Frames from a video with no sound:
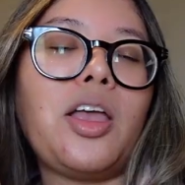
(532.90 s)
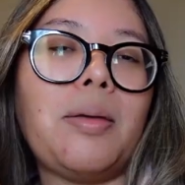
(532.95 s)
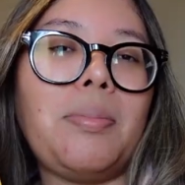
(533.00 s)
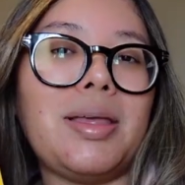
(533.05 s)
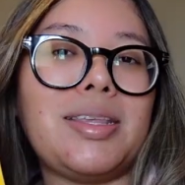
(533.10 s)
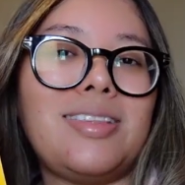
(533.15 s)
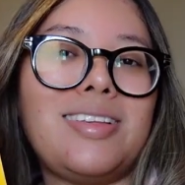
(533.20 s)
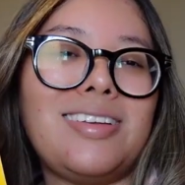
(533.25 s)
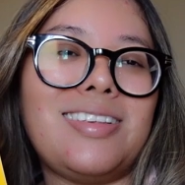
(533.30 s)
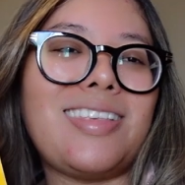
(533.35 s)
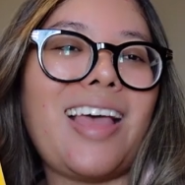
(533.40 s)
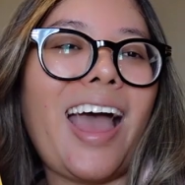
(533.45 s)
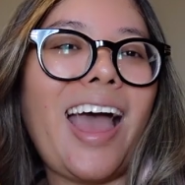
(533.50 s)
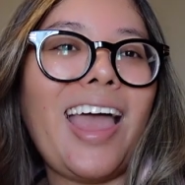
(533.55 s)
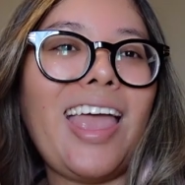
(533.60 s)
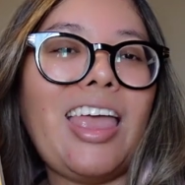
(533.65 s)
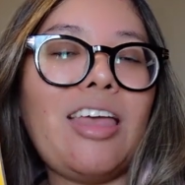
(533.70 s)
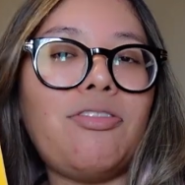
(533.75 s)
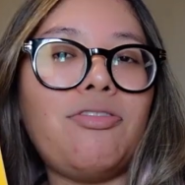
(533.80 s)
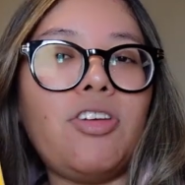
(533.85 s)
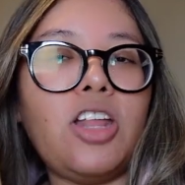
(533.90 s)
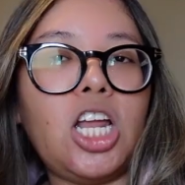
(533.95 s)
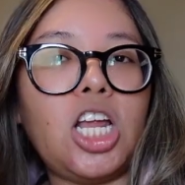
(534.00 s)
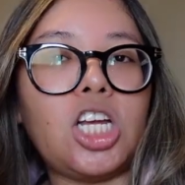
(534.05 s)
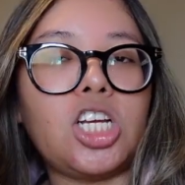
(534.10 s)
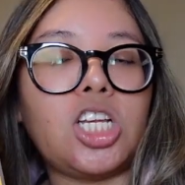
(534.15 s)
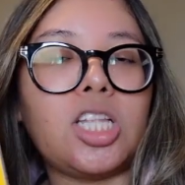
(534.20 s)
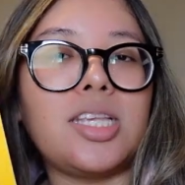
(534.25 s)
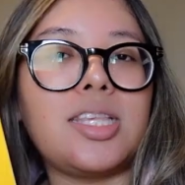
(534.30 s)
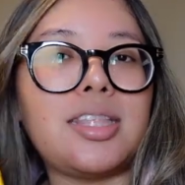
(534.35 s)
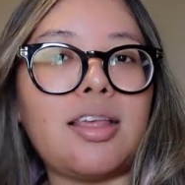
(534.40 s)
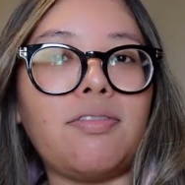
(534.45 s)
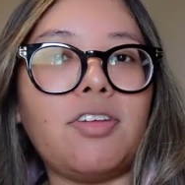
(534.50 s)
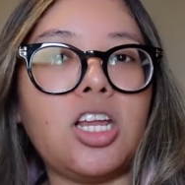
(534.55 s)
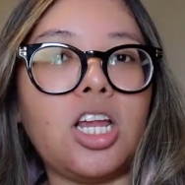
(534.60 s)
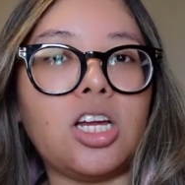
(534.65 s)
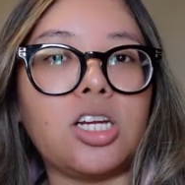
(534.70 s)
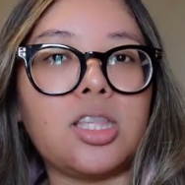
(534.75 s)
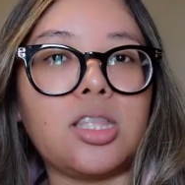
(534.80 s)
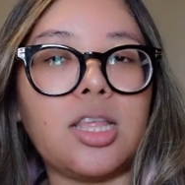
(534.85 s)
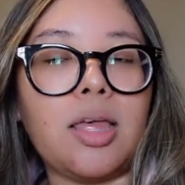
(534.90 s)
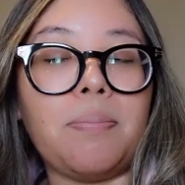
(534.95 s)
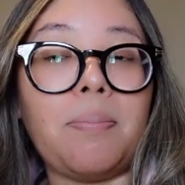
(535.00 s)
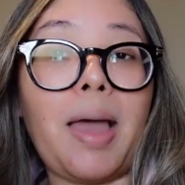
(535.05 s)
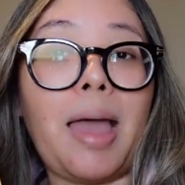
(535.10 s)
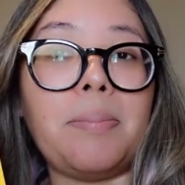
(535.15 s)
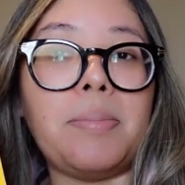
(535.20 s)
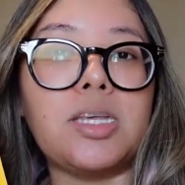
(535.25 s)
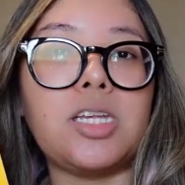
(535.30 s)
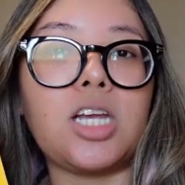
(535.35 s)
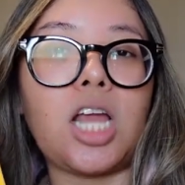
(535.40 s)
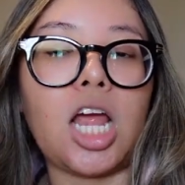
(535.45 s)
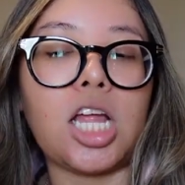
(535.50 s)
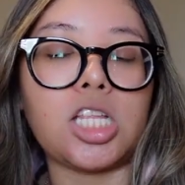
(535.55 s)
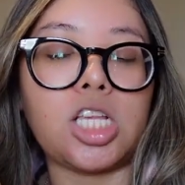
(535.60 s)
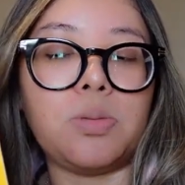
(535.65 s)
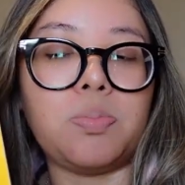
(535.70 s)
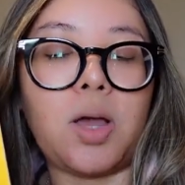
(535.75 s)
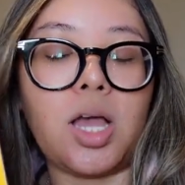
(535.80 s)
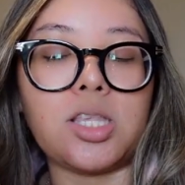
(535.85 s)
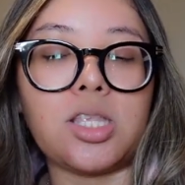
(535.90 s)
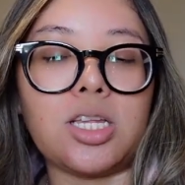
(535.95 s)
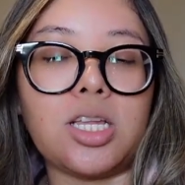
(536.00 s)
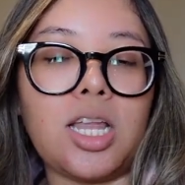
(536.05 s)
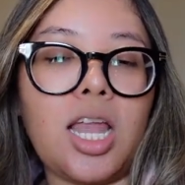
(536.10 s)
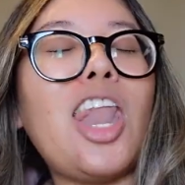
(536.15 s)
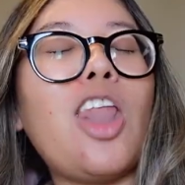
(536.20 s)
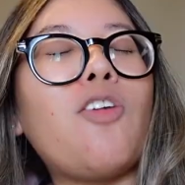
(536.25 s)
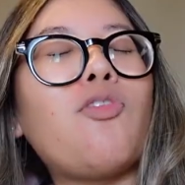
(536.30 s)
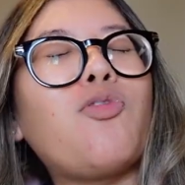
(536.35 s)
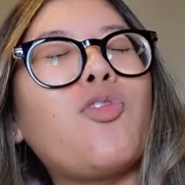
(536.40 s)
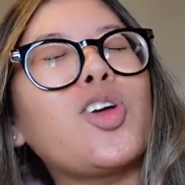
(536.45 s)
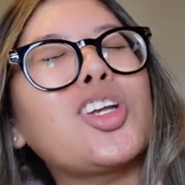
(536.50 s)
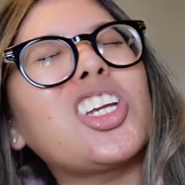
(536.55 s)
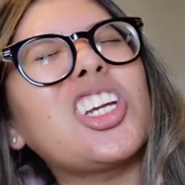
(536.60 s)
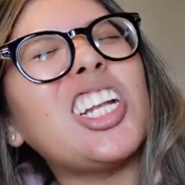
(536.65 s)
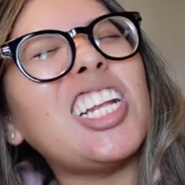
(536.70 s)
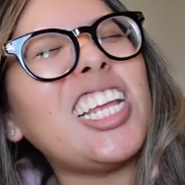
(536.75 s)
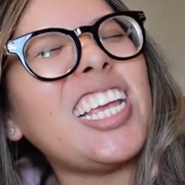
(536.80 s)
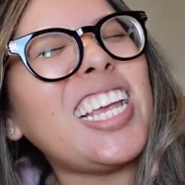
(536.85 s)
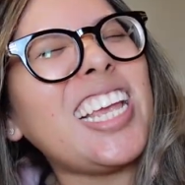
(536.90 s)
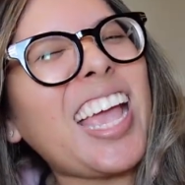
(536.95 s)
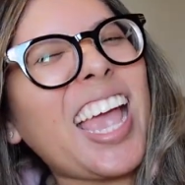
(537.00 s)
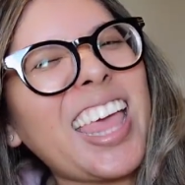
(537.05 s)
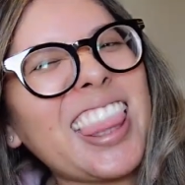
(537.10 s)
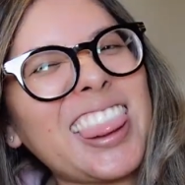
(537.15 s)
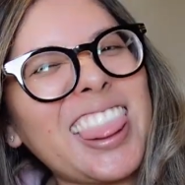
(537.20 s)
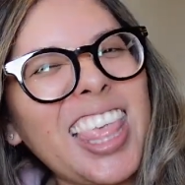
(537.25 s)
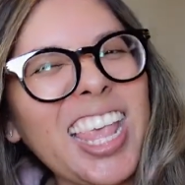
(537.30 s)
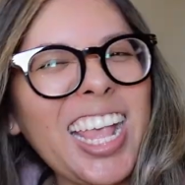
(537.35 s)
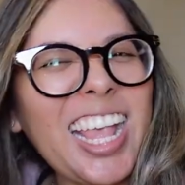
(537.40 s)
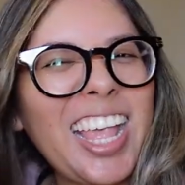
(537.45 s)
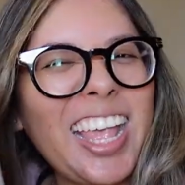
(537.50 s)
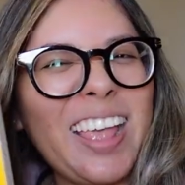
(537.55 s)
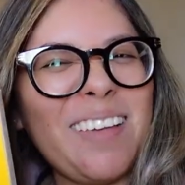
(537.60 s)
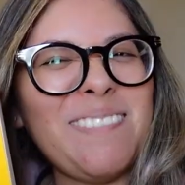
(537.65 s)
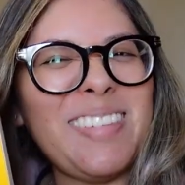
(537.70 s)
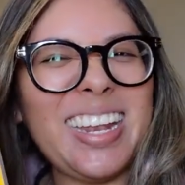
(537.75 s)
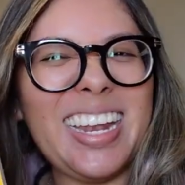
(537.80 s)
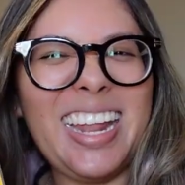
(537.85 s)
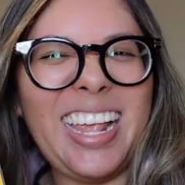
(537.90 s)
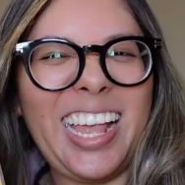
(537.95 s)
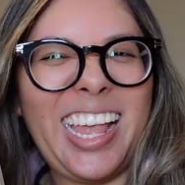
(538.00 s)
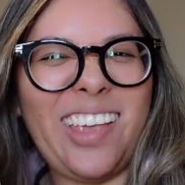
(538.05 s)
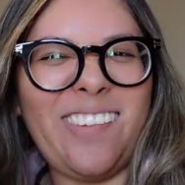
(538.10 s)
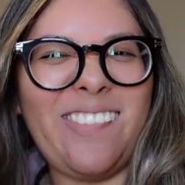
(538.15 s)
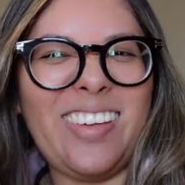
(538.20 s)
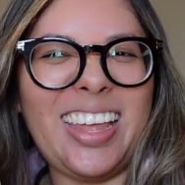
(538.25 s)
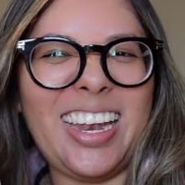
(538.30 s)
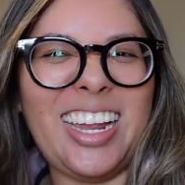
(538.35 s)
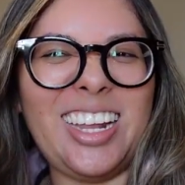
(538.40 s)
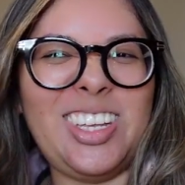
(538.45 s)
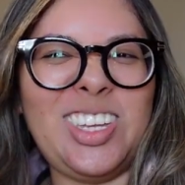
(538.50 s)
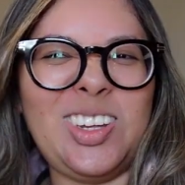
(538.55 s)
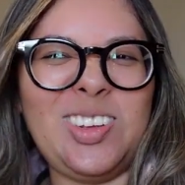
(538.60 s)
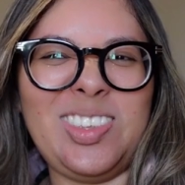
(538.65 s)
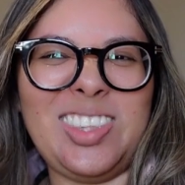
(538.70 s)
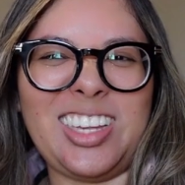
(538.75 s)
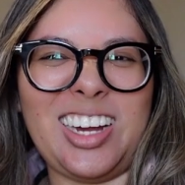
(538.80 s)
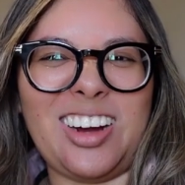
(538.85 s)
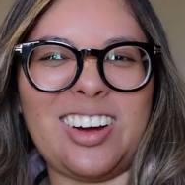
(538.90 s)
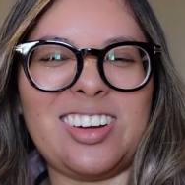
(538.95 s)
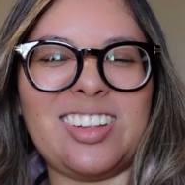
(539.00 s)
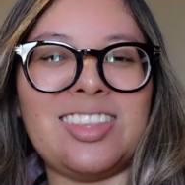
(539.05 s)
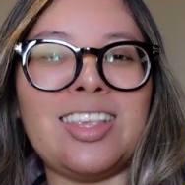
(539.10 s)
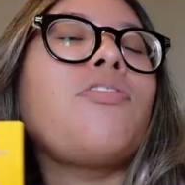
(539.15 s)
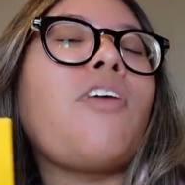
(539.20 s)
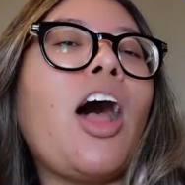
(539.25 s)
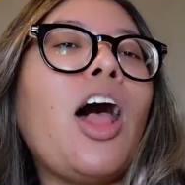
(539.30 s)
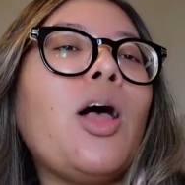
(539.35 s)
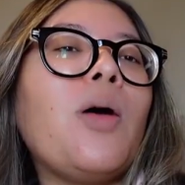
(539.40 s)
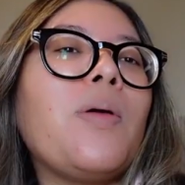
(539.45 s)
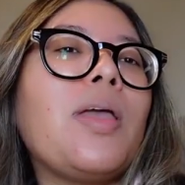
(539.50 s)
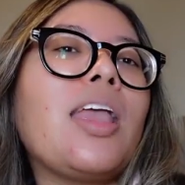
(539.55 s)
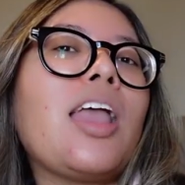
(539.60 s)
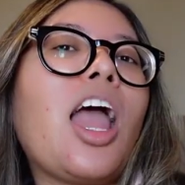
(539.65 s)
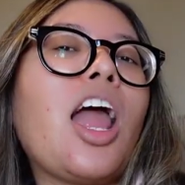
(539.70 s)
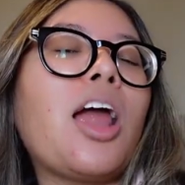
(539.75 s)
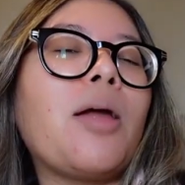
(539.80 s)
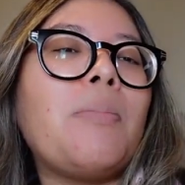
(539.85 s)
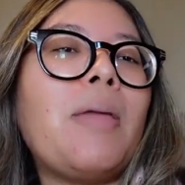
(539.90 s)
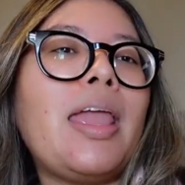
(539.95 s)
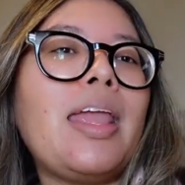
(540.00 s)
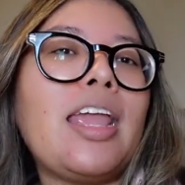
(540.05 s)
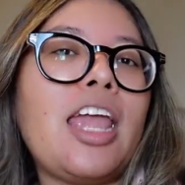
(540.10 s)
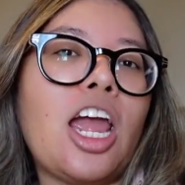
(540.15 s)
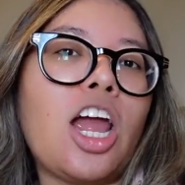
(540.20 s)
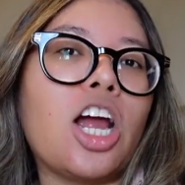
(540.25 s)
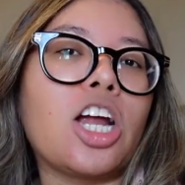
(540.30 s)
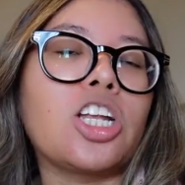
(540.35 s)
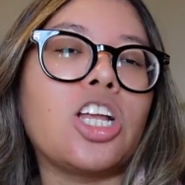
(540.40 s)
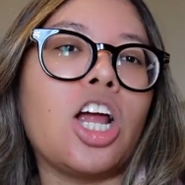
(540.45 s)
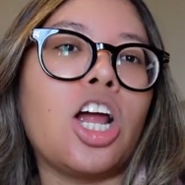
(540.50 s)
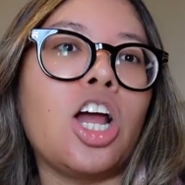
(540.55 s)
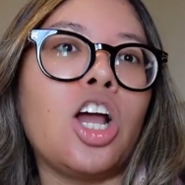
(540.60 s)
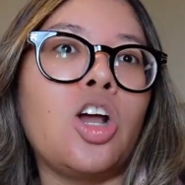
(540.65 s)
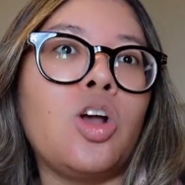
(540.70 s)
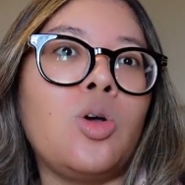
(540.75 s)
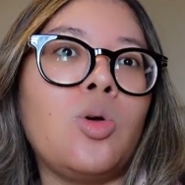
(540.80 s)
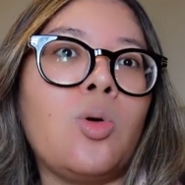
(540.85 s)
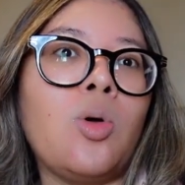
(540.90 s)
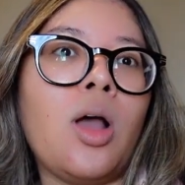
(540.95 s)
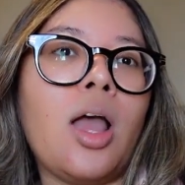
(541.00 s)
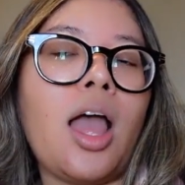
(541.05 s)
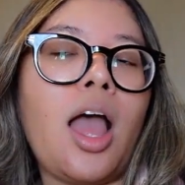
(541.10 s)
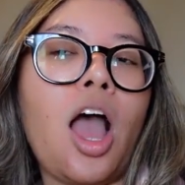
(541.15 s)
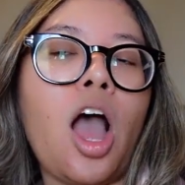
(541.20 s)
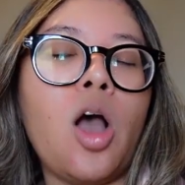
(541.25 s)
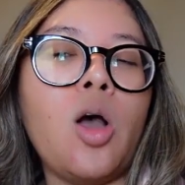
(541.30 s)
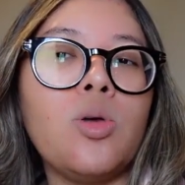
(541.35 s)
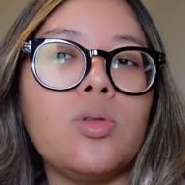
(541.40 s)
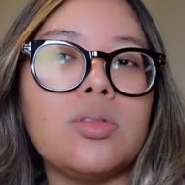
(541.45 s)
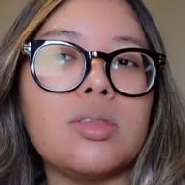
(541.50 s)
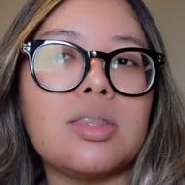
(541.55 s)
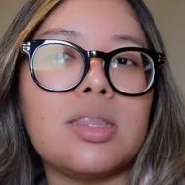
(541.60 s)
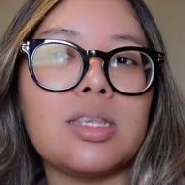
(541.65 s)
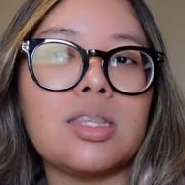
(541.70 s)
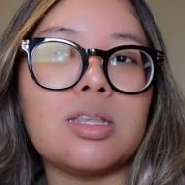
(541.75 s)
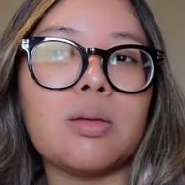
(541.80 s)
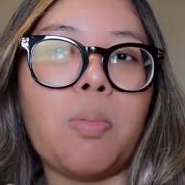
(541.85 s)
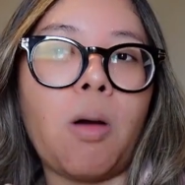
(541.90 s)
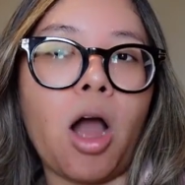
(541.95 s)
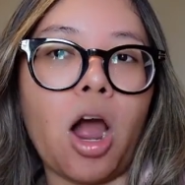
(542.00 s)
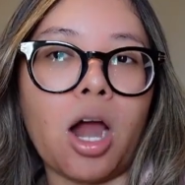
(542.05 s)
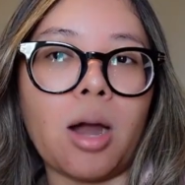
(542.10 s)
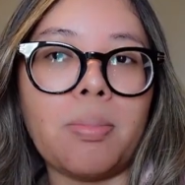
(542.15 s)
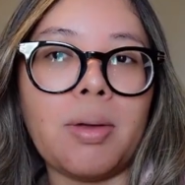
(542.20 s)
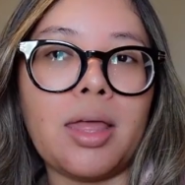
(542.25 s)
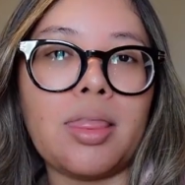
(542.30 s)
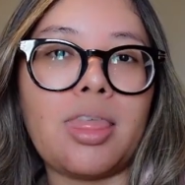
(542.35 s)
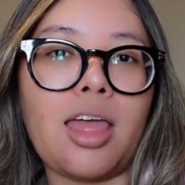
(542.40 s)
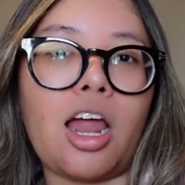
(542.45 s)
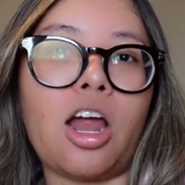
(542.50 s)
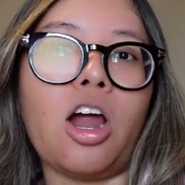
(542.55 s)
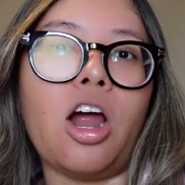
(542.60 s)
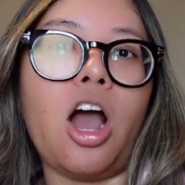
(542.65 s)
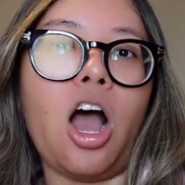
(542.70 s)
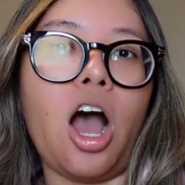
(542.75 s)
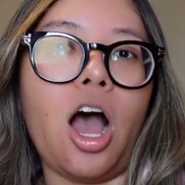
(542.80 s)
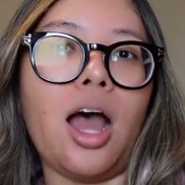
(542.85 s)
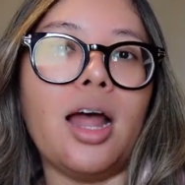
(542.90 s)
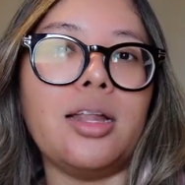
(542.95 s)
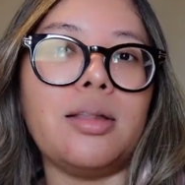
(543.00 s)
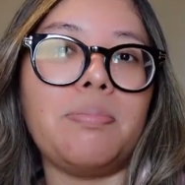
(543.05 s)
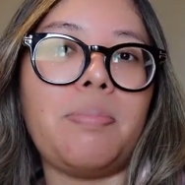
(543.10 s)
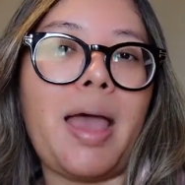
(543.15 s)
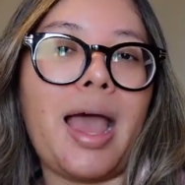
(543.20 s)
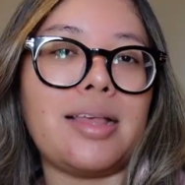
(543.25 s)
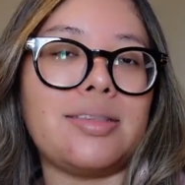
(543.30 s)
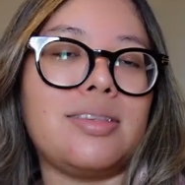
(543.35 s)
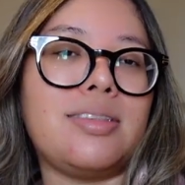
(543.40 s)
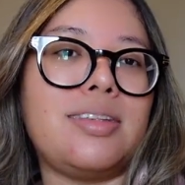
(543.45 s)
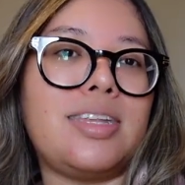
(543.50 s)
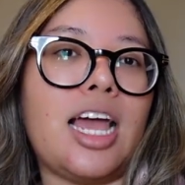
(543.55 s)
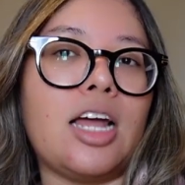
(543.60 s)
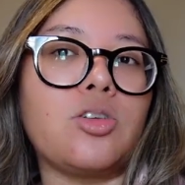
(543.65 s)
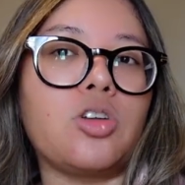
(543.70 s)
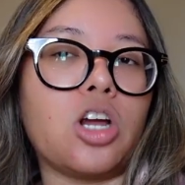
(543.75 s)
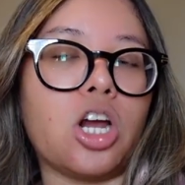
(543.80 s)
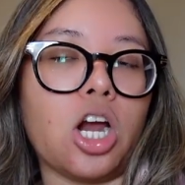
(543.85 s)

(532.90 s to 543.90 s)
Okay, besties, I have finished The 7-Year Slip by Mr. Ashley Posson. And unfortunately, I think I'm gonna give it a 2 stars. Following our main character, who owns this apartment that her aunt passes down to